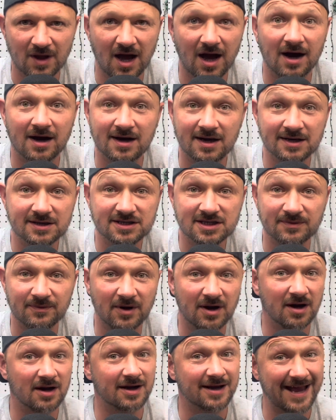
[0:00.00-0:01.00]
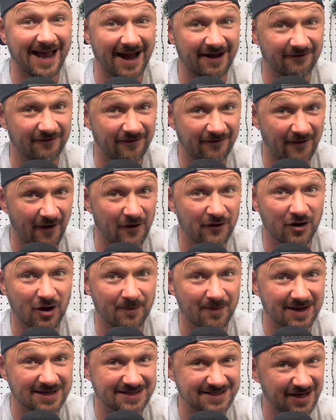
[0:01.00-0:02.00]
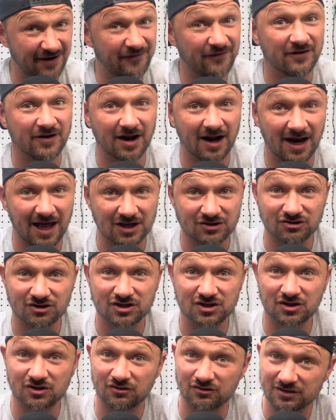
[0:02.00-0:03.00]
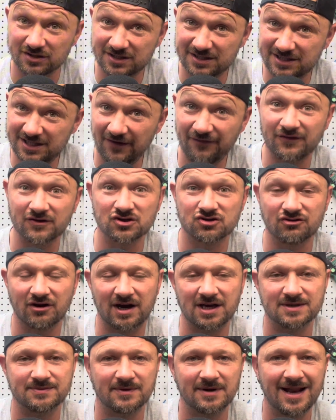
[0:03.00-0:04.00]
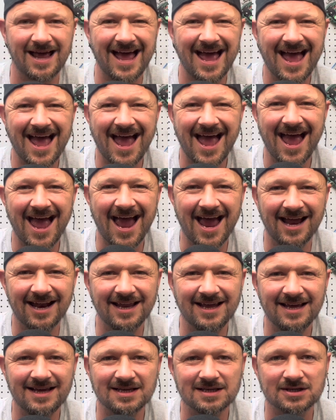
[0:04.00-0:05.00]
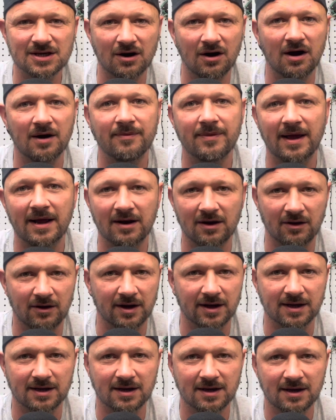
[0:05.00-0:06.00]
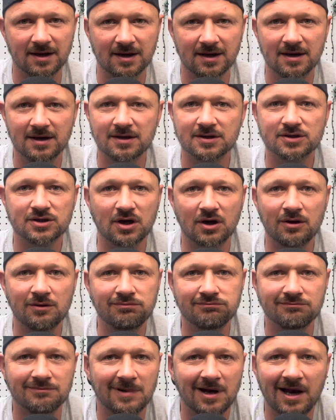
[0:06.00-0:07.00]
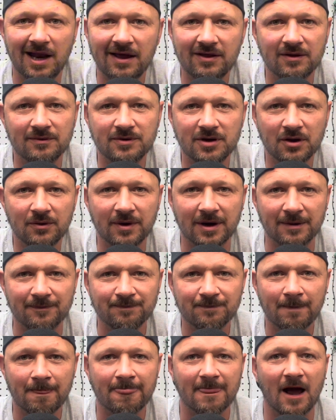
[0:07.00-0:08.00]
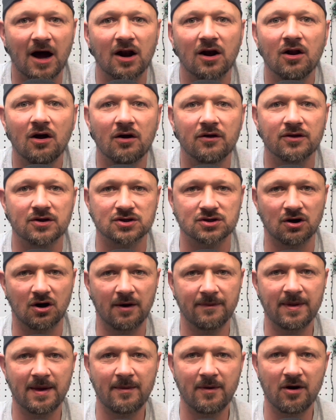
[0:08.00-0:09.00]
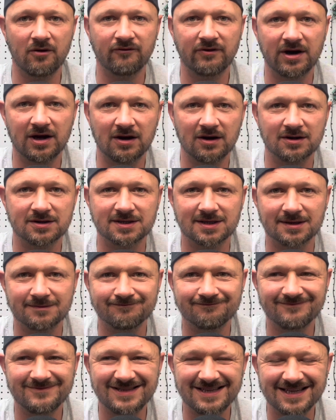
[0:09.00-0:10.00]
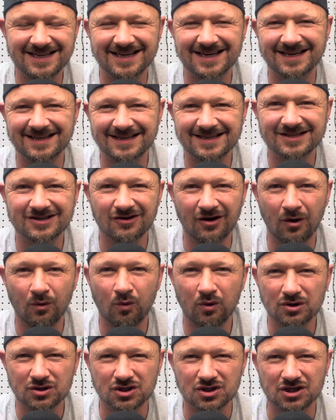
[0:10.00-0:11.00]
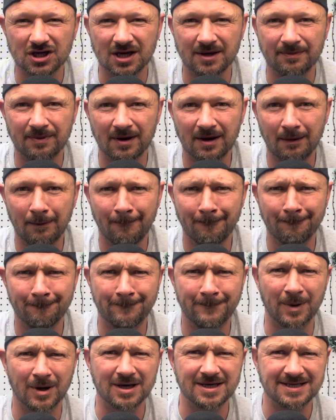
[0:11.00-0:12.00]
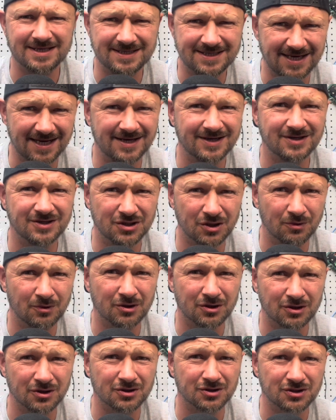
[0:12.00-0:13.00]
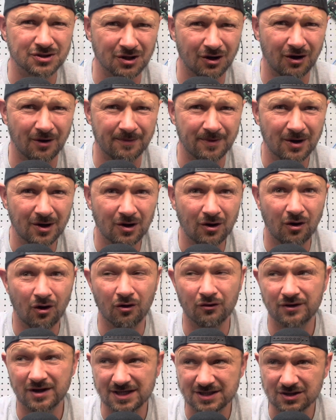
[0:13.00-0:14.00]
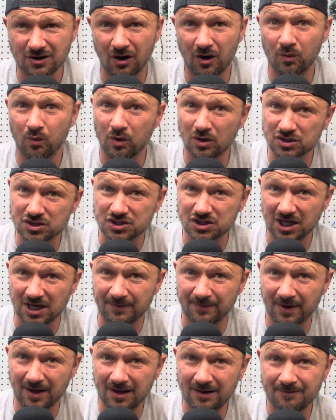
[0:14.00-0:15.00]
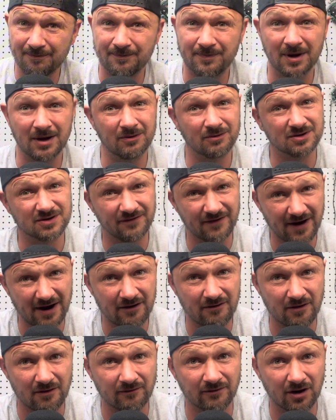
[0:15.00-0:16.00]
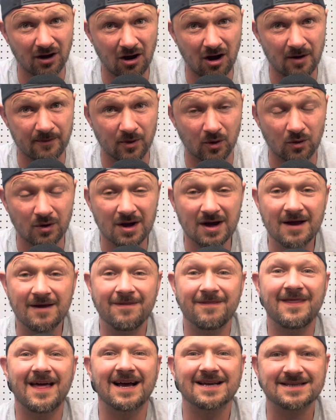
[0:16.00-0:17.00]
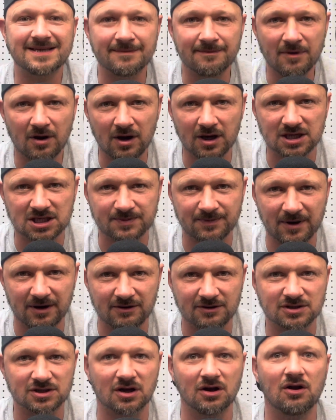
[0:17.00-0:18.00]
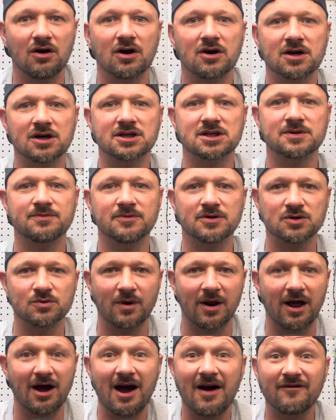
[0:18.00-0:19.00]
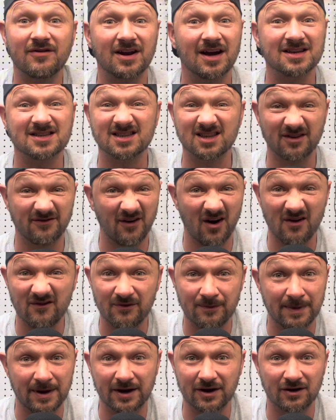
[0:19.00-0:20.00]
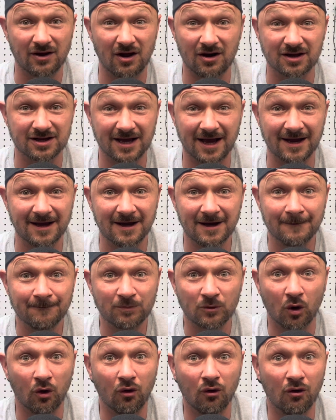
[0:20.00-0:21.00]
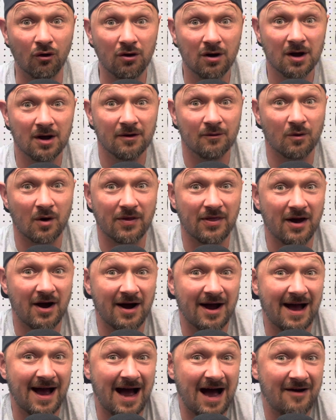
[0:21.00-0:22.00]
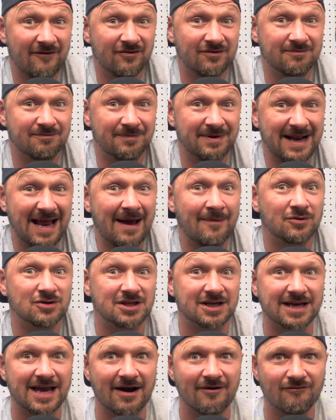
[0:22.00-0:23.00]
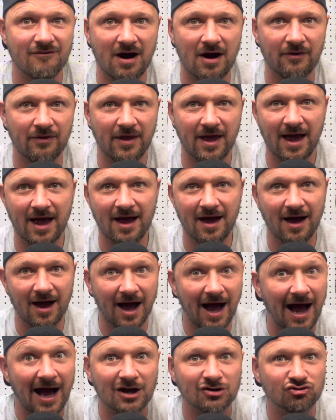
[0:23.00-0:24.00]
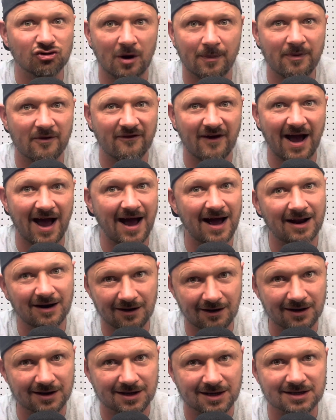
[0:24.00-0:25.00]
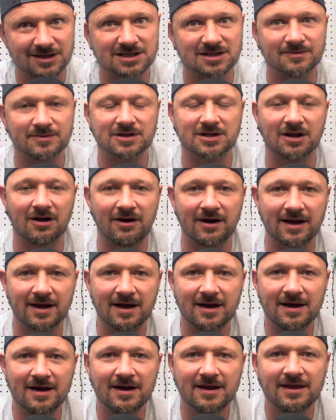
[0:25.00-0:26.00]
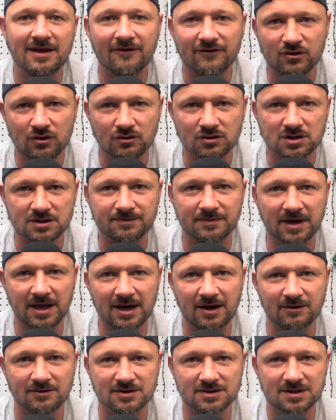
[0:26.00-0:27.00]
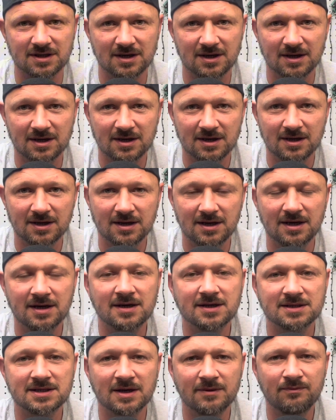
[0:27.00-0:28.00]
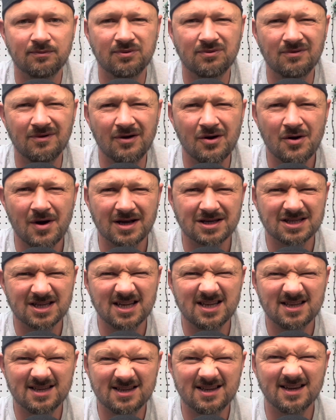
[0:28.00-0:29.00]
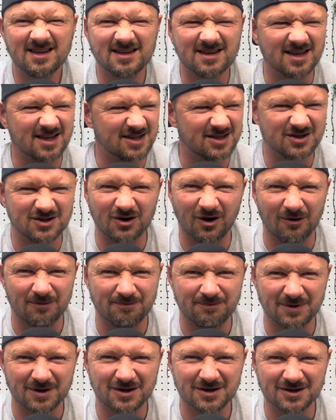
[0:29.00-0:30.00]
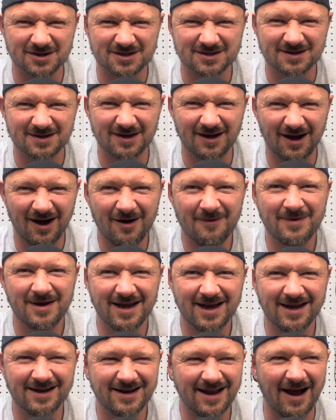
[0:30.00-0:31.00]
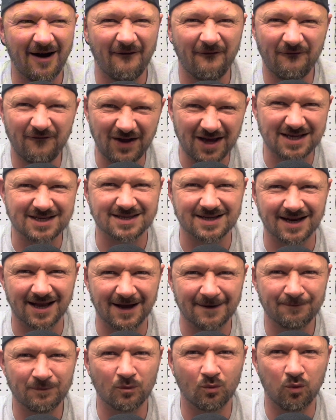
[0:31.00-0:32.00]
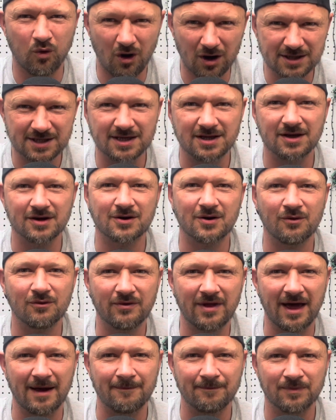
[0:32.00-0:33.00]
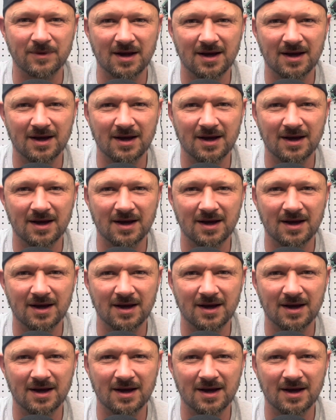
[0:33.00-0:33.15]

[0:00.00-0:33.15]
A customer can phone up a different electrician or a different tradesman any time they like. So let them do it. A lot of the time they might realise that, this guy was cheaper, but he didn't do a good job. Or this guy was cheaper, but he was very unreliable. That's in my experience. A lot of customers, when I haven't answered the phone for being on holiday, or when I haven't been able to get round there at a drop of a hat, like customers like, they've called somebody else. And I said, who actually did this job? Because I'm here now fixing it. Why didn't you call them?